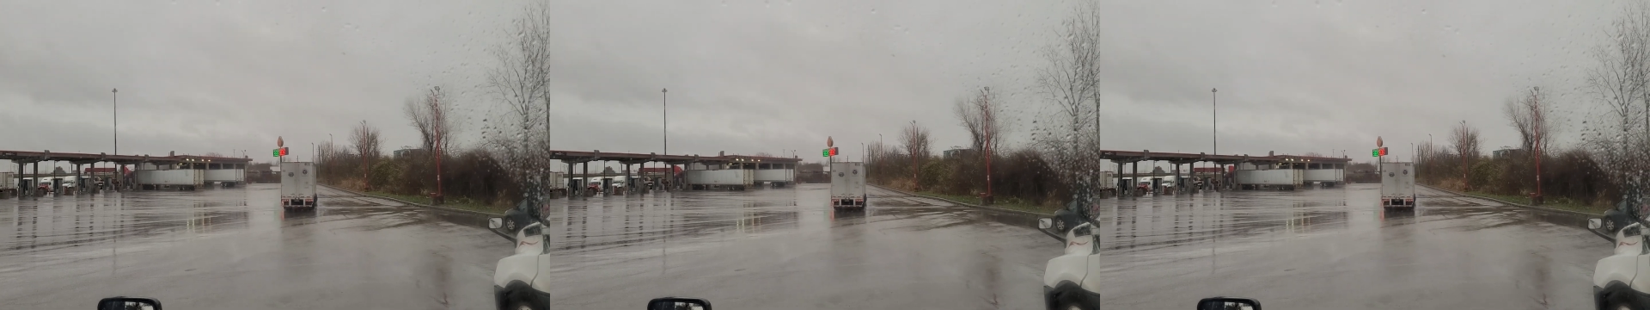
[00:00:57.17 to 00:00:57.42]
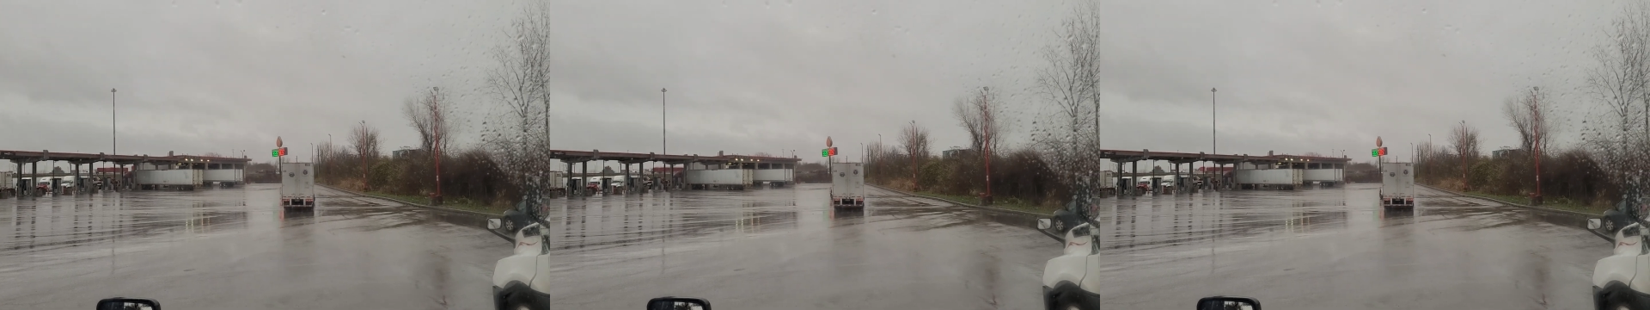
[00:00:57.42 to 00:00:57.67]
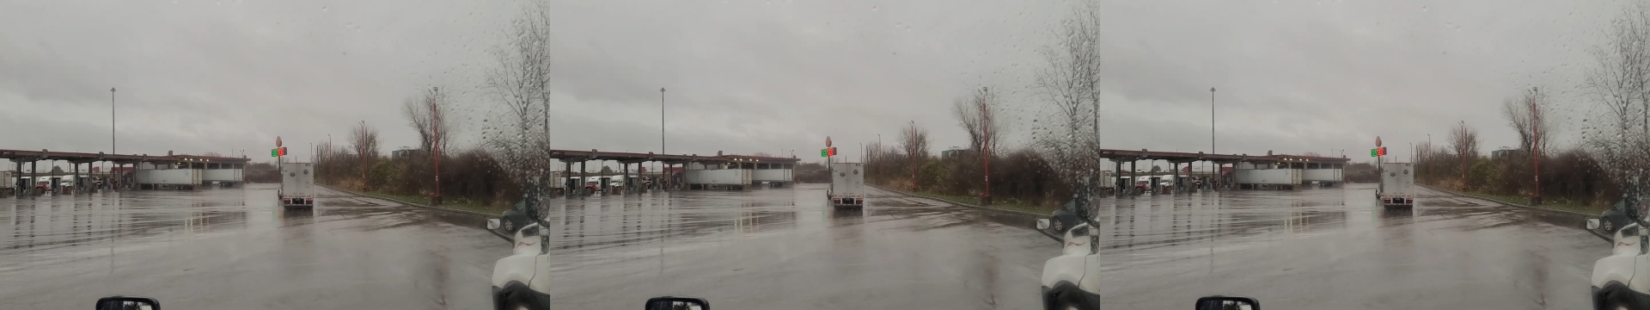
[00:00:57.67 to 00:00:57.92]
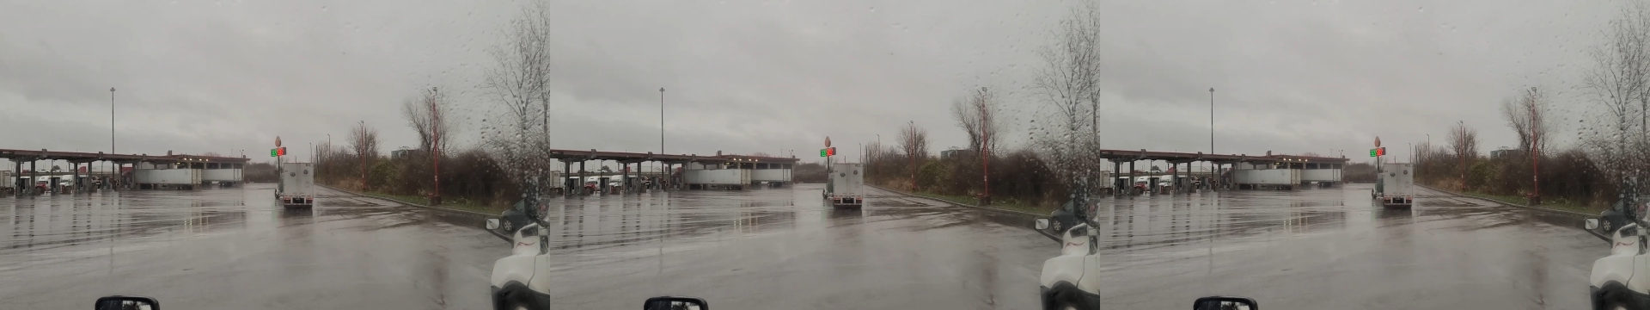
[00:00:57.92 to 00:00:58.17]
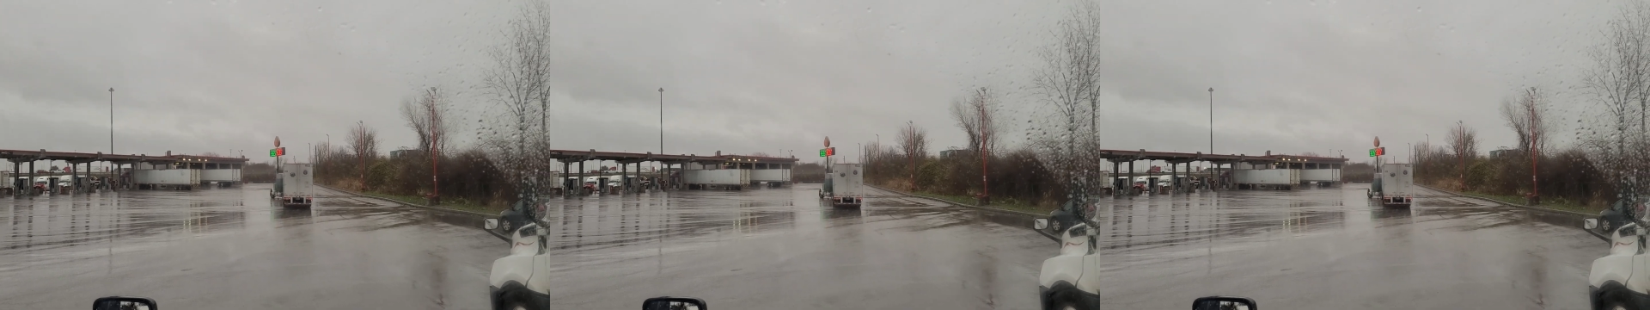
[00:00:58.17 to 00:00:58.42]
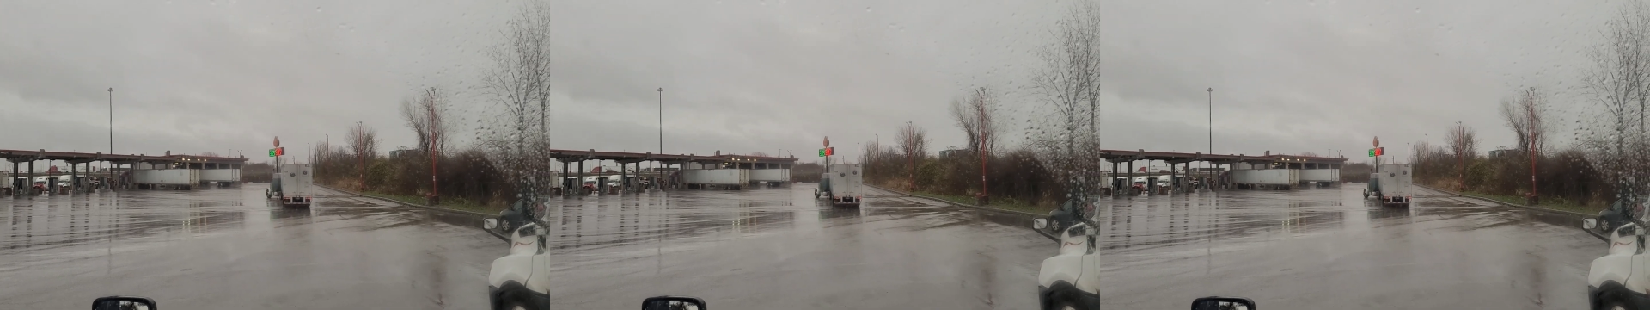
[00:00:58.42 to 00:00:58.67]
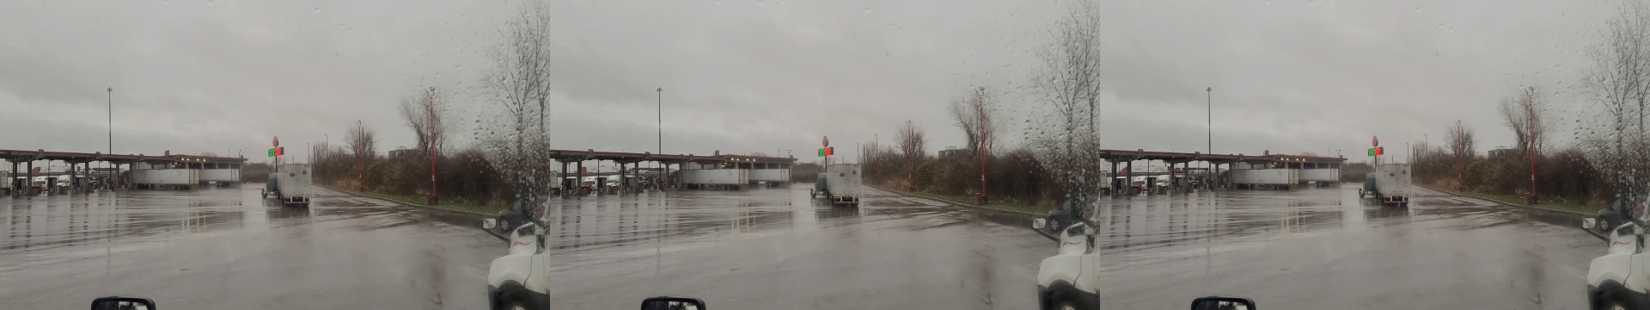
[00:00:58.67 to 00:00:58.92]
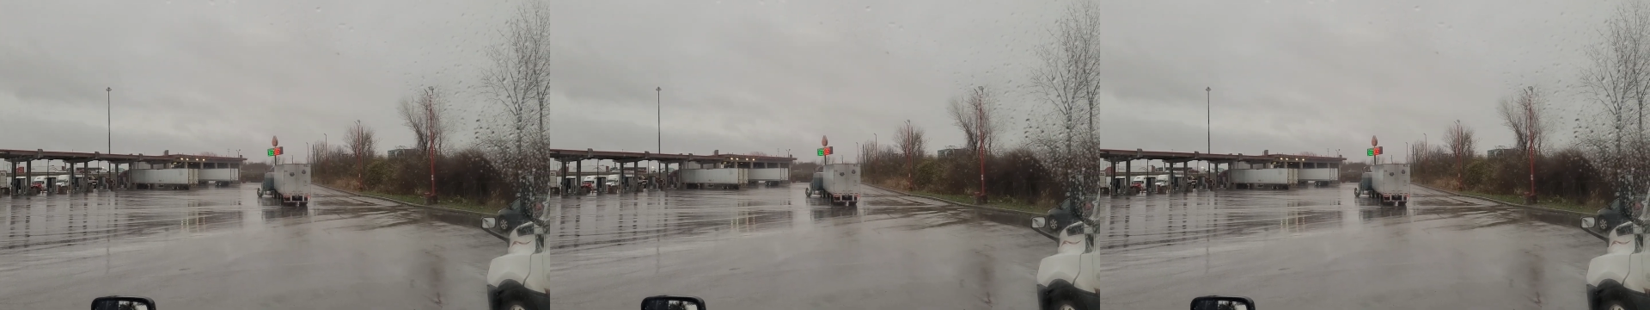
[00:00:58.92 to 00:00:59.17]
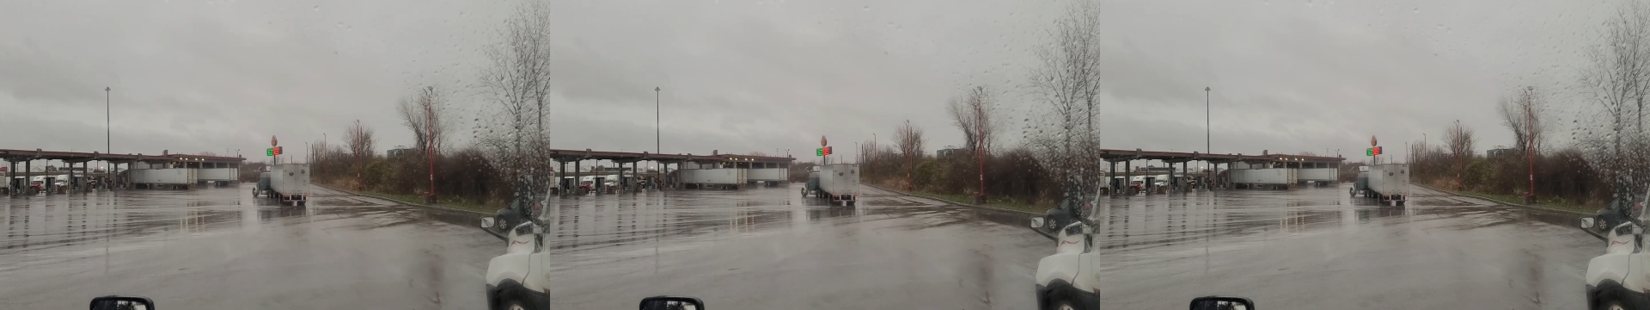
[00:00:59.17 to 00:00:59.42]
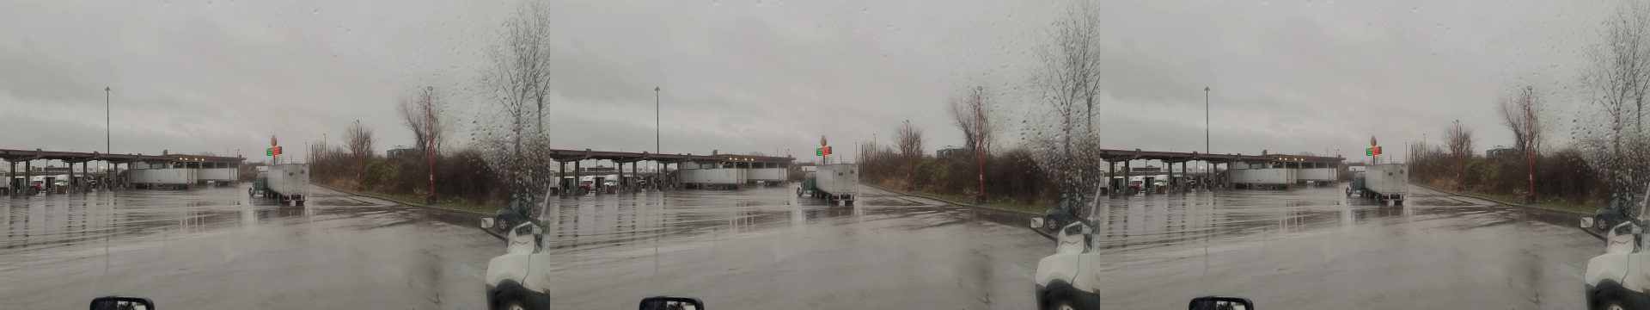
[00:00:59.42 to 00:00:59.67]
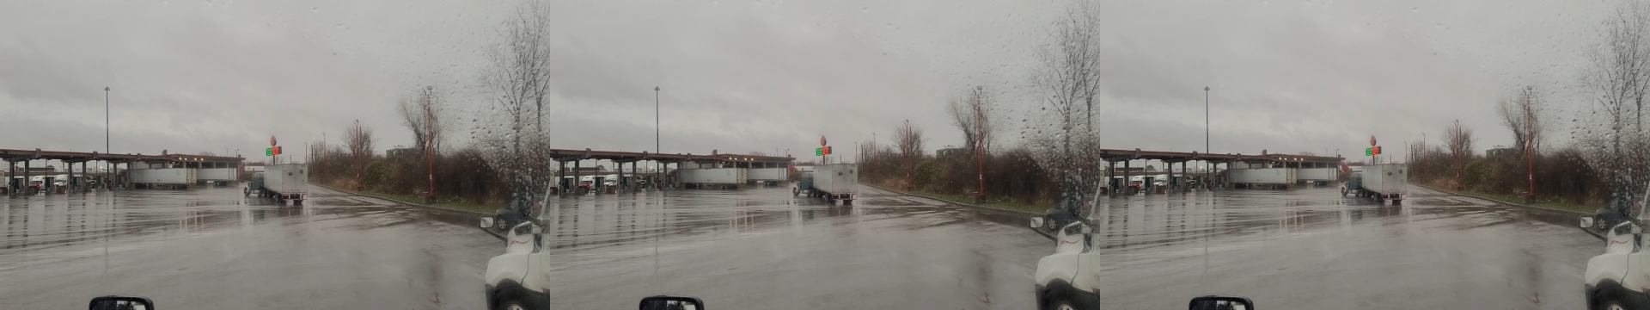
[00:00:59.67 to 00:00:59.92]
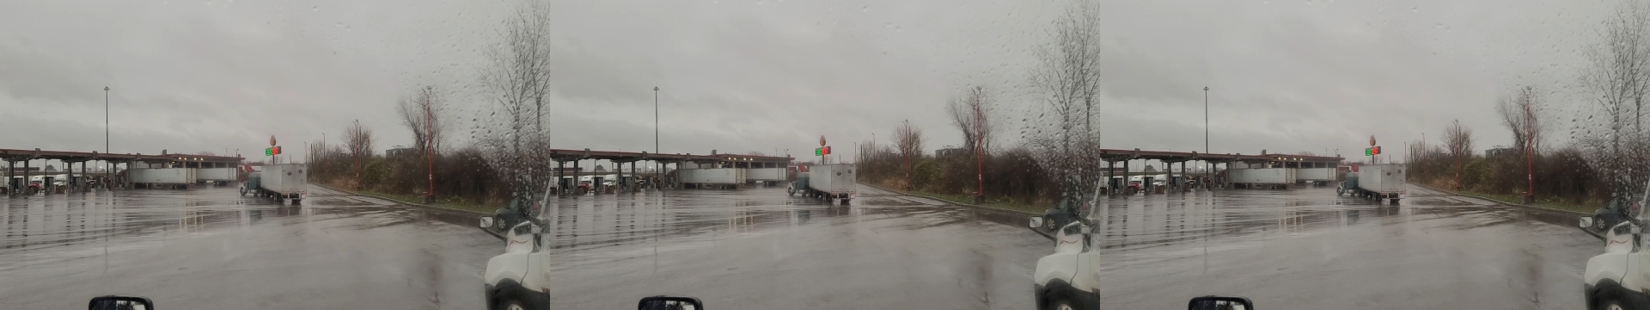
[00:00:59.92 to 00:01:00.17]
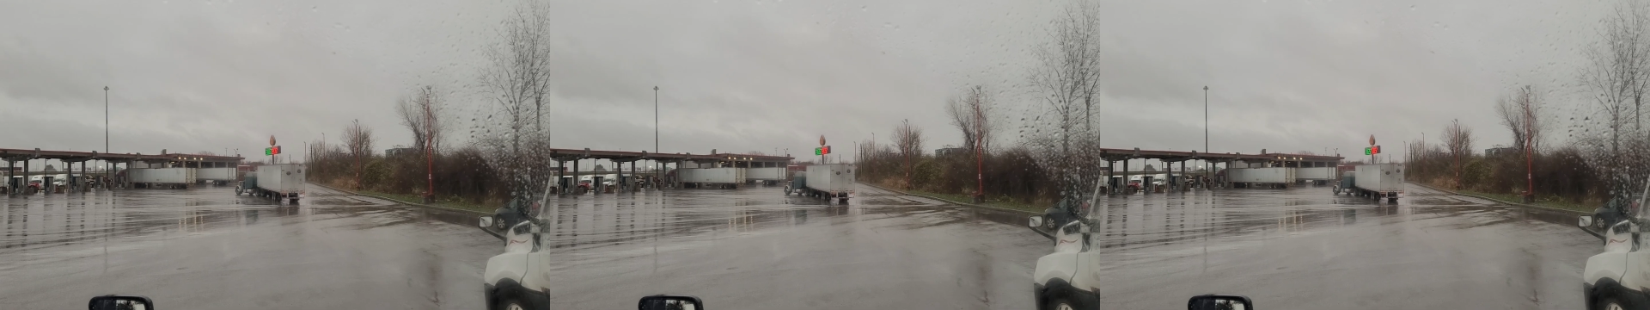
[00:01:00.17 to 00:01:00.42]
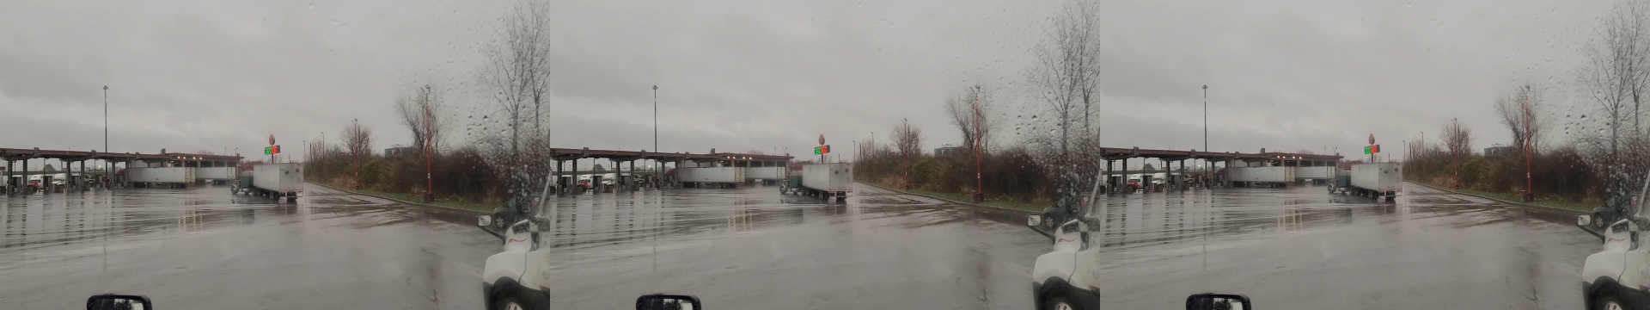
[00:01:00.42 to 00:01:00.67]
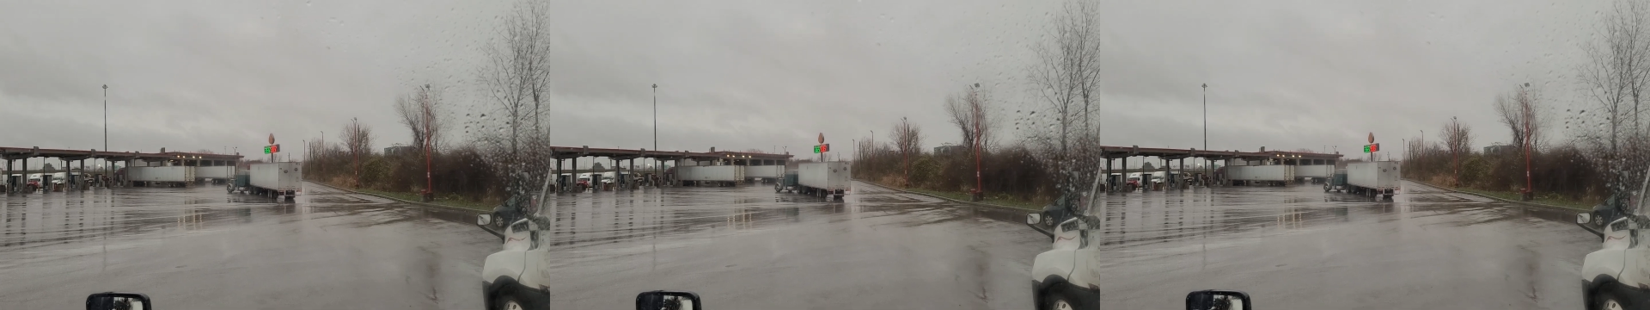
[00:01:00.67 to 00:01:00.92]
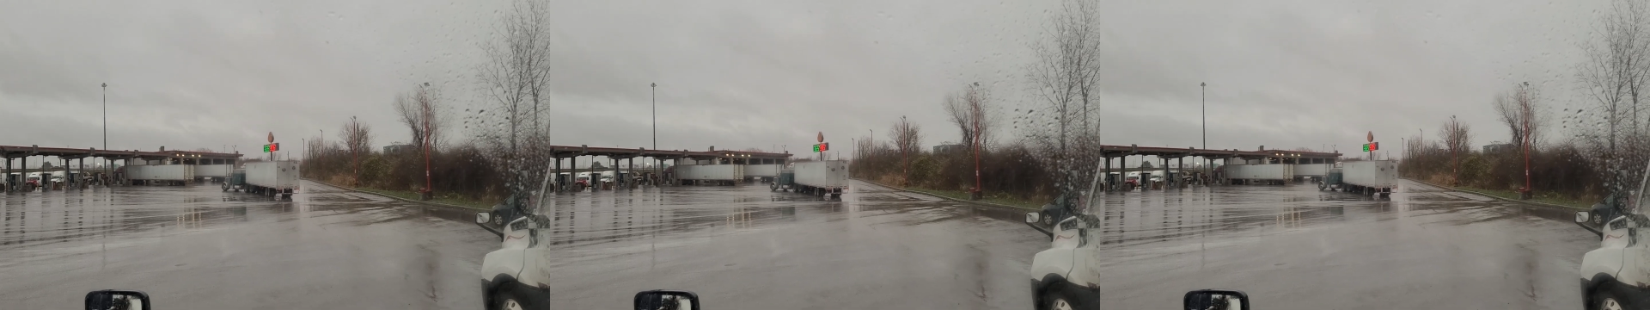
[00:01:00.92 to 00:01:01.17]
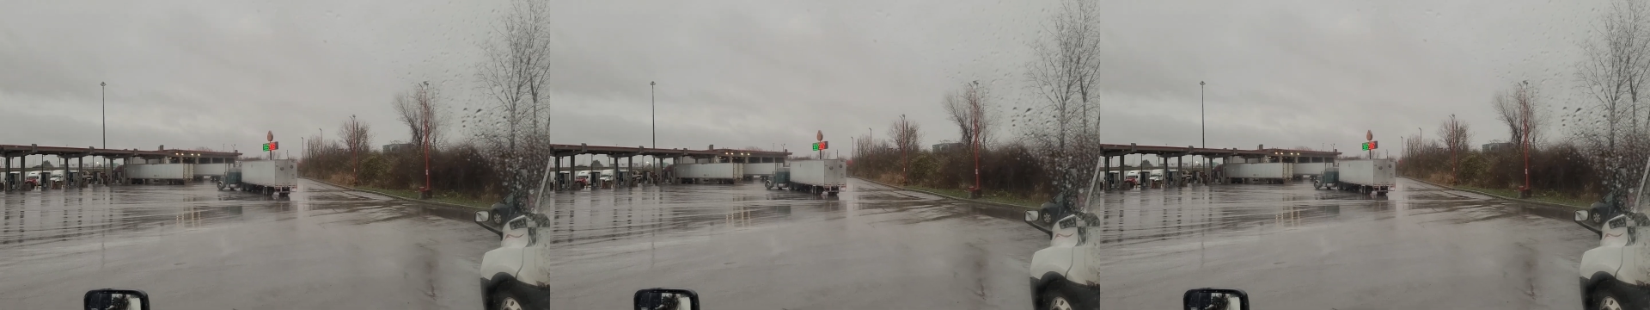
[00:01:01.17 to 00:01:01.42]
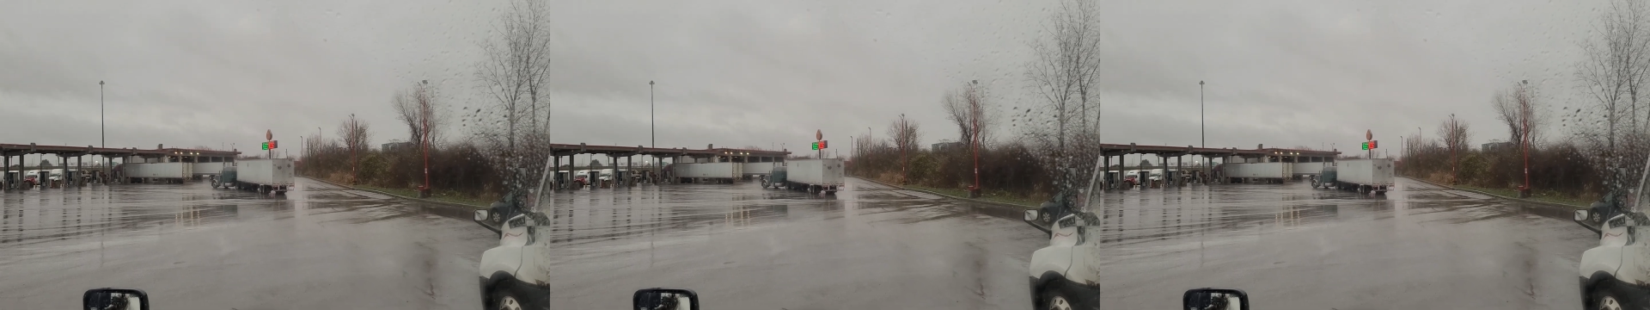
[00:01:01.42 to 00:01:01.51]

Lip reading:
No face is visible, so there are no lips to read.